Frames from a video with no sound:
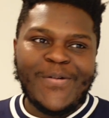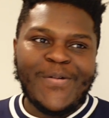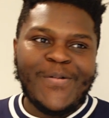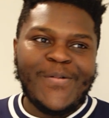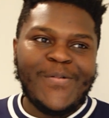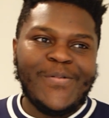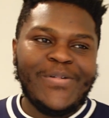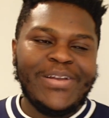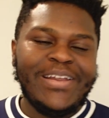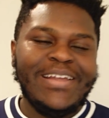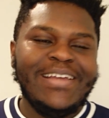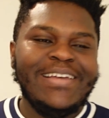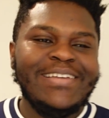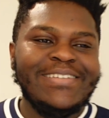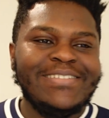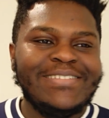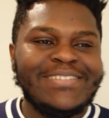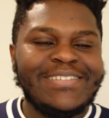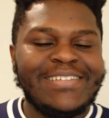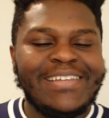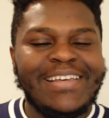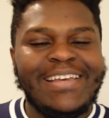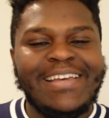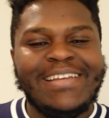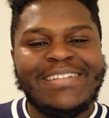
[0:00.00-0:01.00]
What it
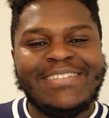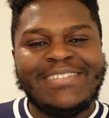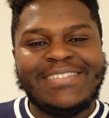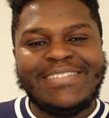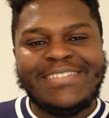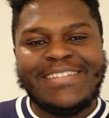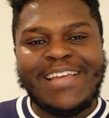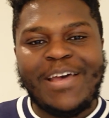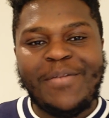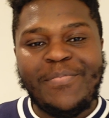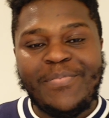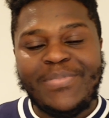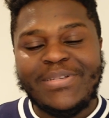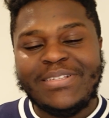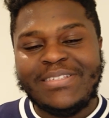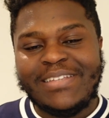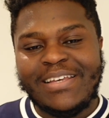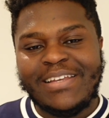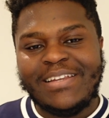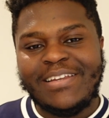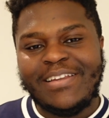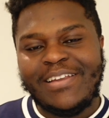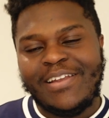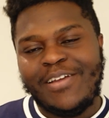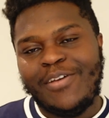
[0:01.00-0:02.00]
is, it's
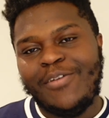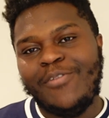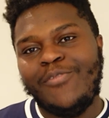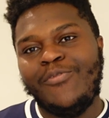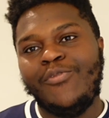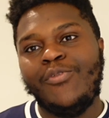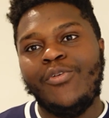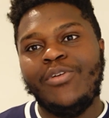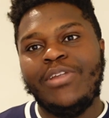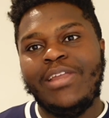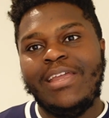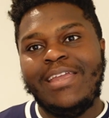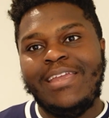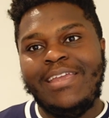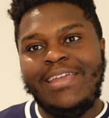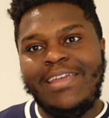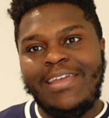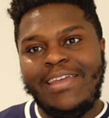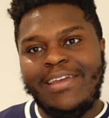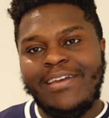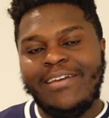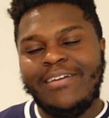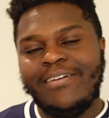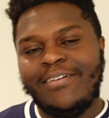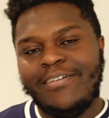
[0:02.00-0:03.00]
10% for the
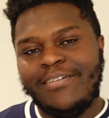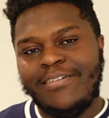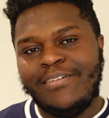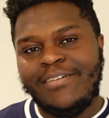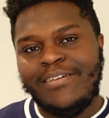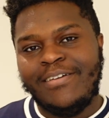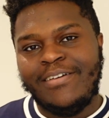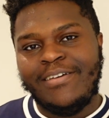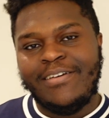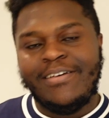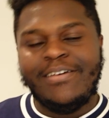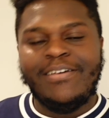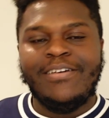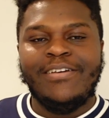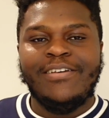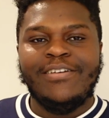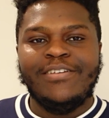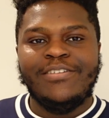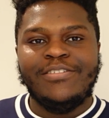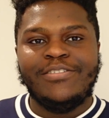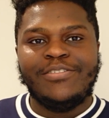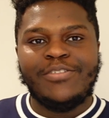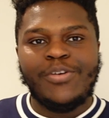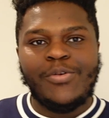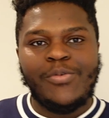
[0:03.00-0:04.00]
year.
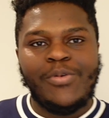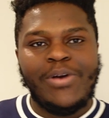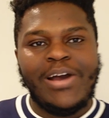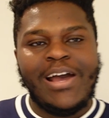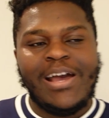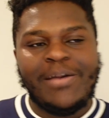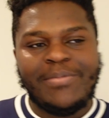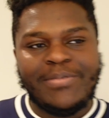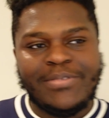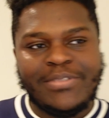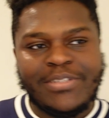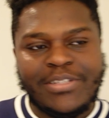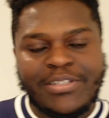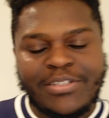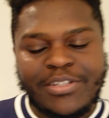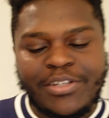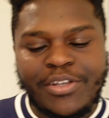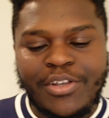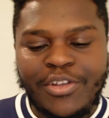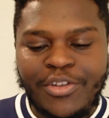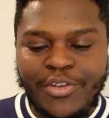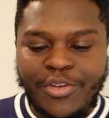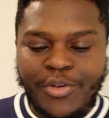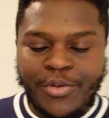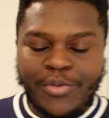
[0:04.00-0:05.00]
So what happens is
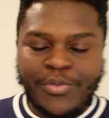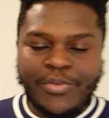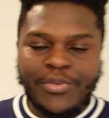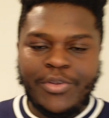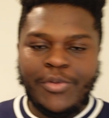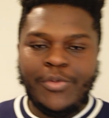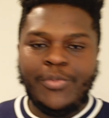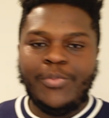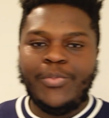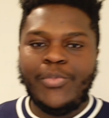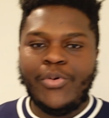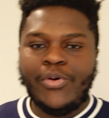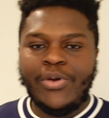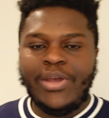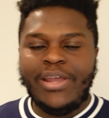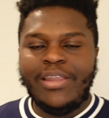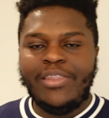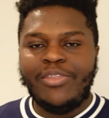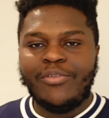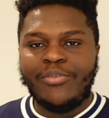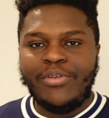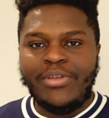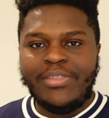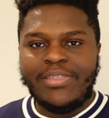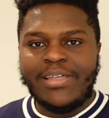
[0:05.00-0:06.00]
you put in
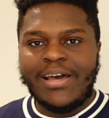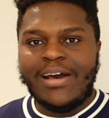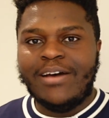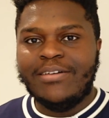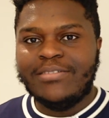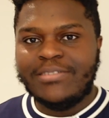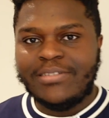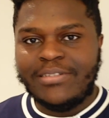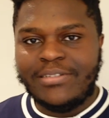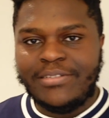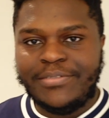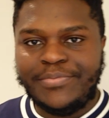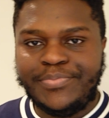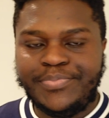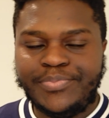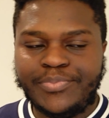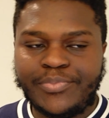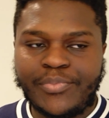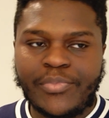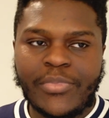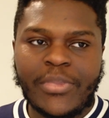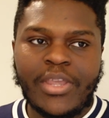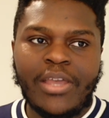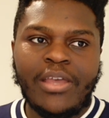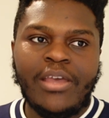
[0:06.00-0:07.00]
3,000,
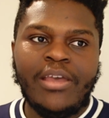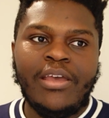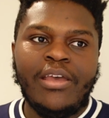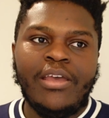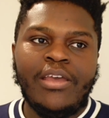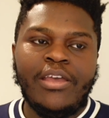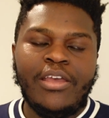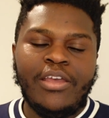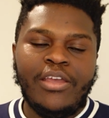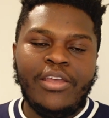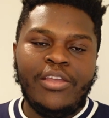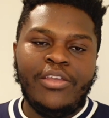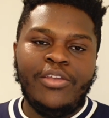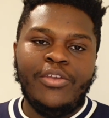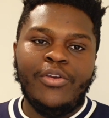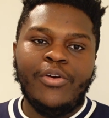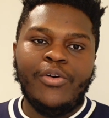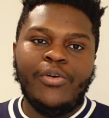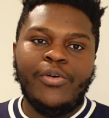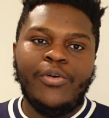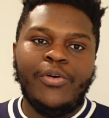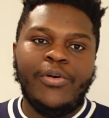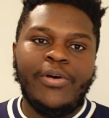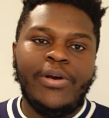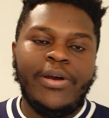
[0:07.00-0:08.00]

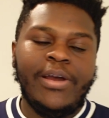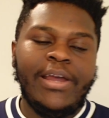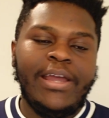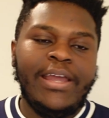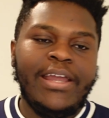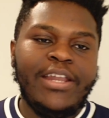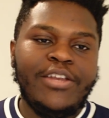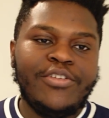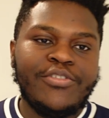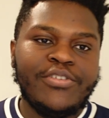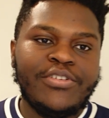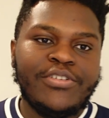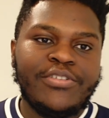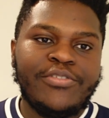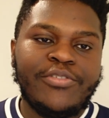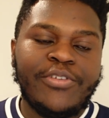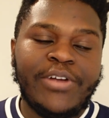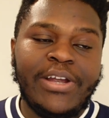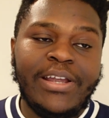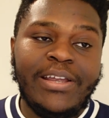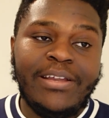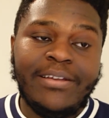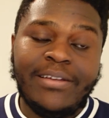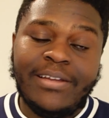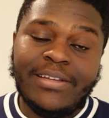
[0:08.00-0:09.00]
your interest
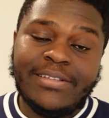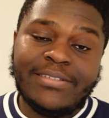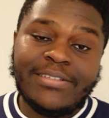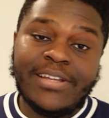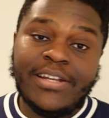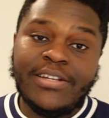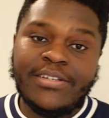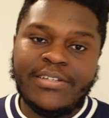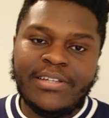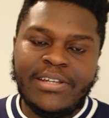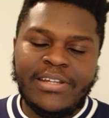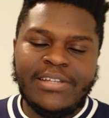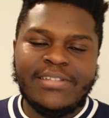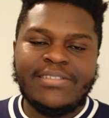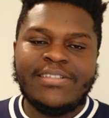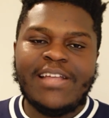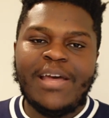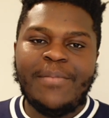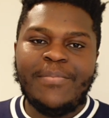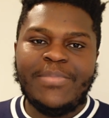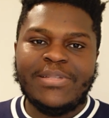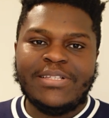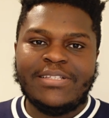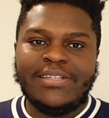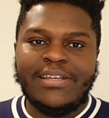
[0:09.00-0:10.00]
rate essentially is
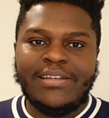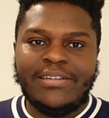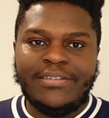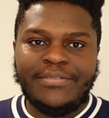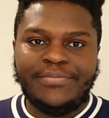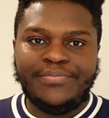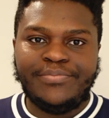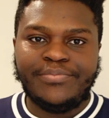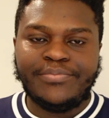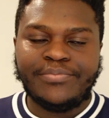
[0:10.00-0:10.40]
10%.